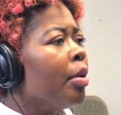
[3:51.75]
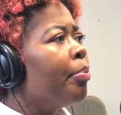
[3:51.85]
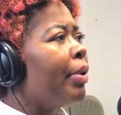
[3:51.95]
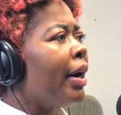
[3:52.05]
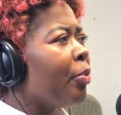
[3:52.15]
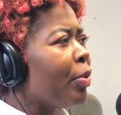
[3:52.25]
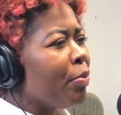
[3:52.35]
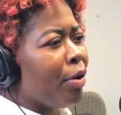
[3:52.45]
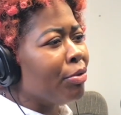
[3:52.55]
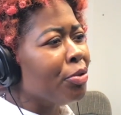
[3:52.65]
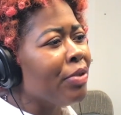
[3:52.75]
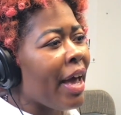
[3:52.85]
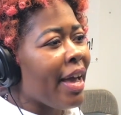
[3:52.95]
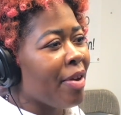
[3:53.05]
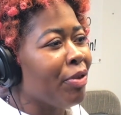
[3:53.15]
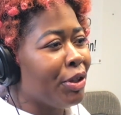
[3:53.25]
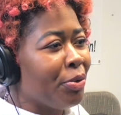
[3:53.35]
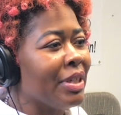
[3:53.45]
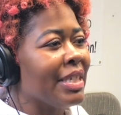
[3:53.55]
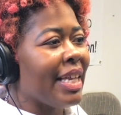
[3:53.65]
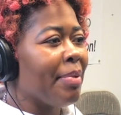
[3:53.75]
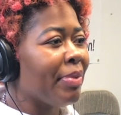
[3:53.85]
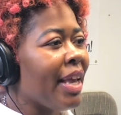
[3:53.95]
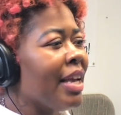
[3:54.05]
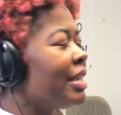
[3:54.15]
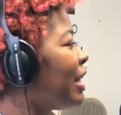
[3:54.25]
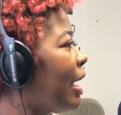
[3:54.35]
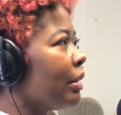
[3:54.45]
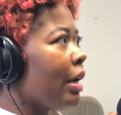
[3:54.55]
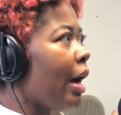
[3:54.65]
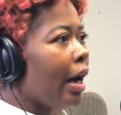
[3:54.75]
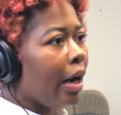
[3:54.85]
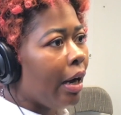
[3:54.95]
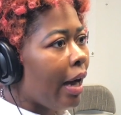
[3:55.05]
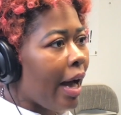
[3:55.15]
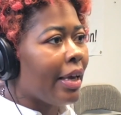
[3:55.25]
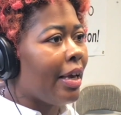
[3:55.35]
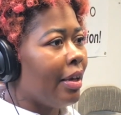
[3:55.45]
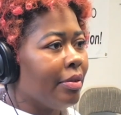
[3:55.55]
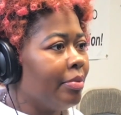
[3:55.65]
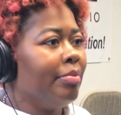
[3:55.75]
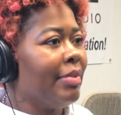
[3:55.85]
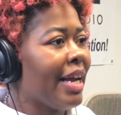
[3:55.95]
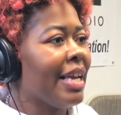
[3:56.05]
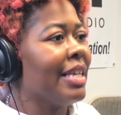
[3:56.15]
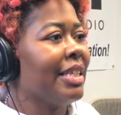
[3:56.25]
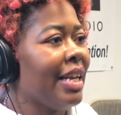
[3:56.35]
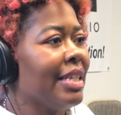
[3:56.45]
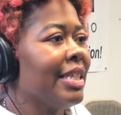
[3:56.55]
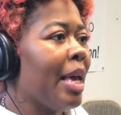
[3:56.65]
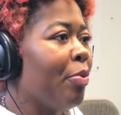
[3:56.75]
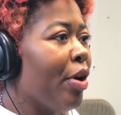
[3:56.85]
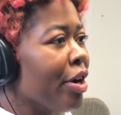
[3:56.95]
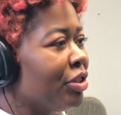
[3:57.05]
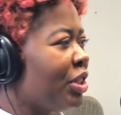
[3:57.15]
But we won't do that. If we're doing the same thing, it's like, nah, I can't sit at the table with her.